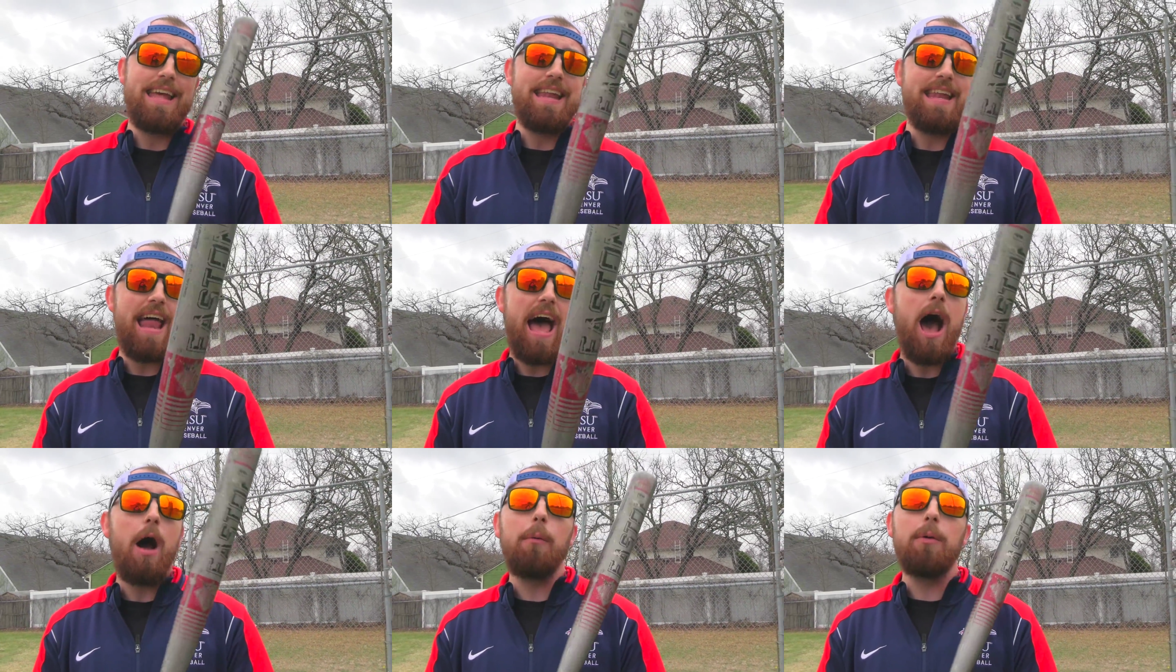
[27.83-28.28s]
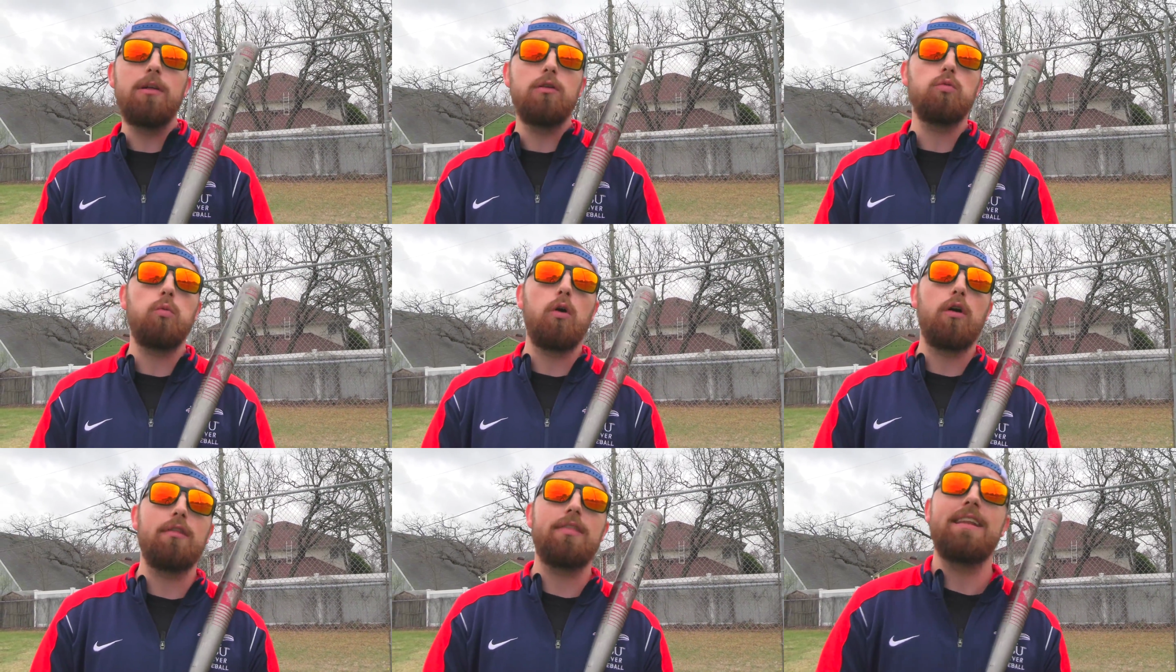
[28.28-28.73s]
Now it
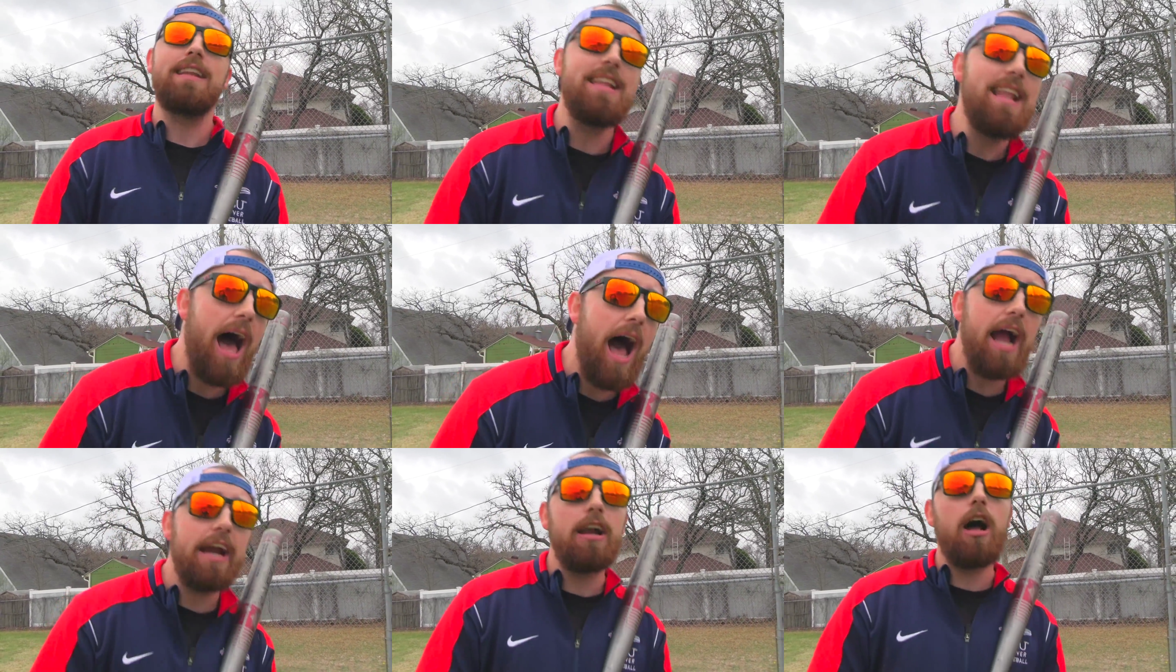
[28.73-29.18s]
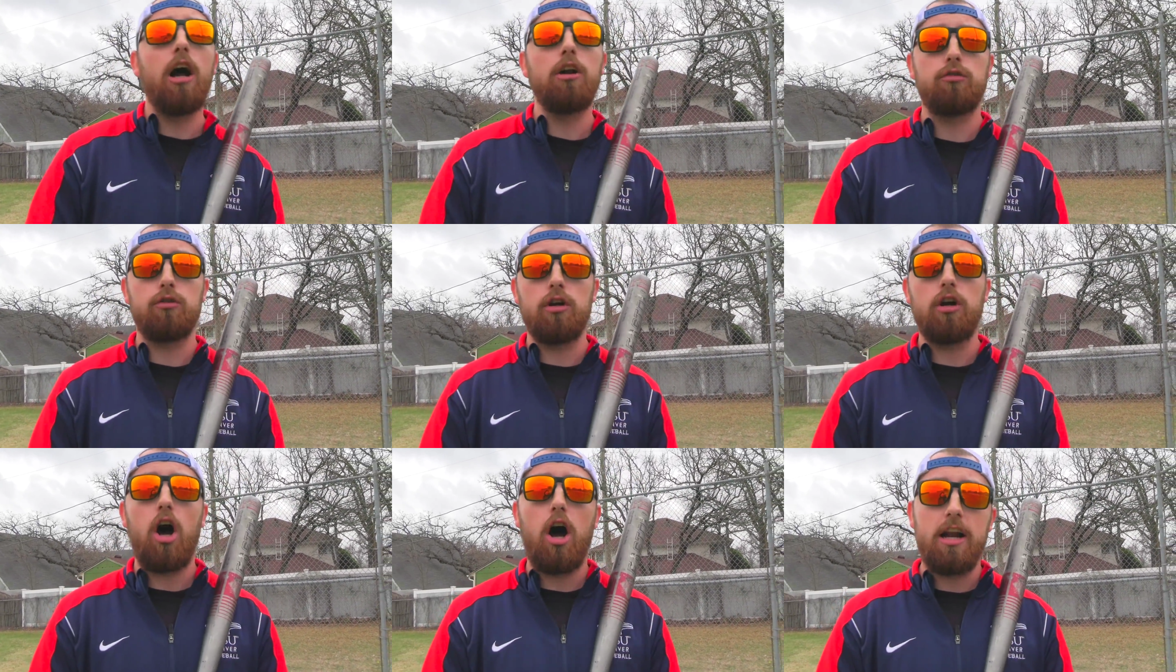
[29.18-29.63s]
is worth
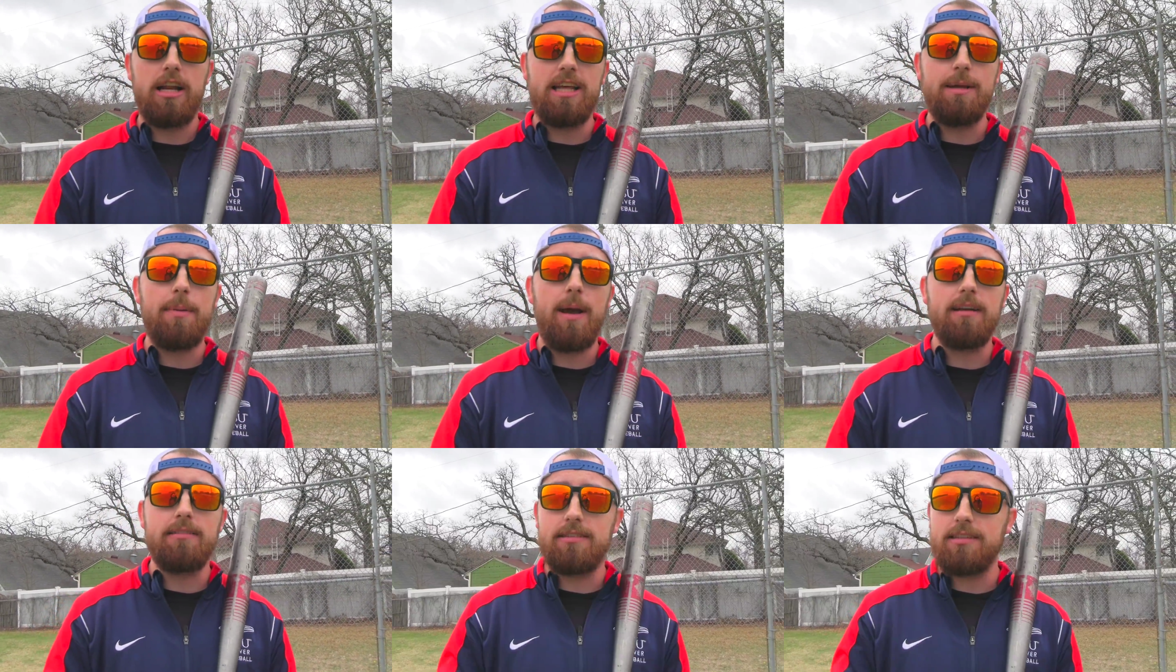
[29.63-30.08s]
900 on eBay.